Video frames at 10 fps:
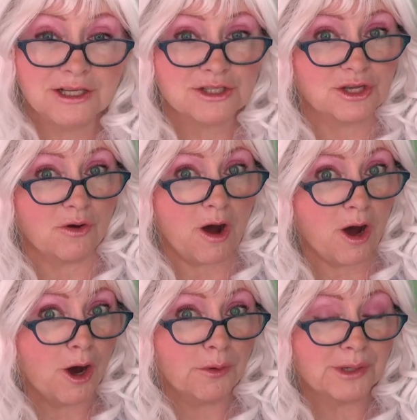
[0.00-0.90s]
So
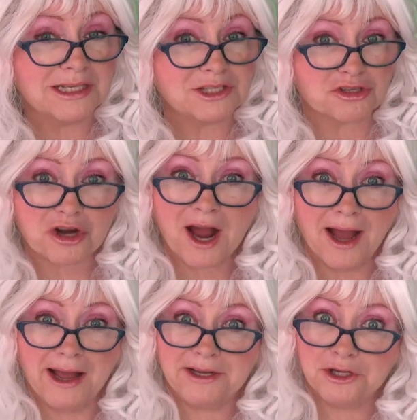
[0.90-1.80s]
always
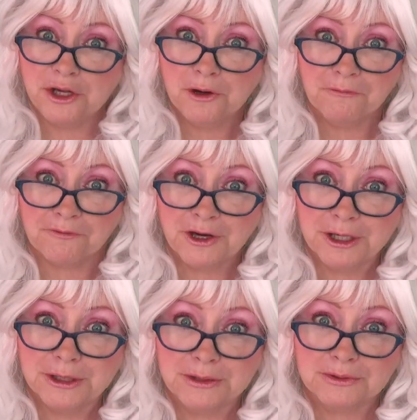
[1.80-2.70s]
try new
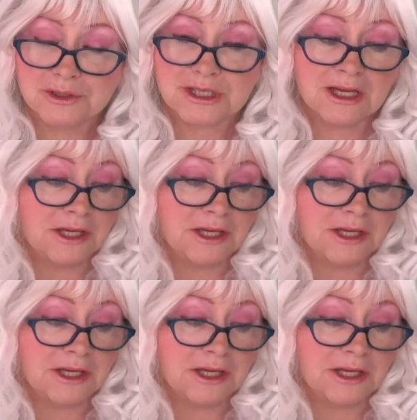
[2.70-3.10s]
foods.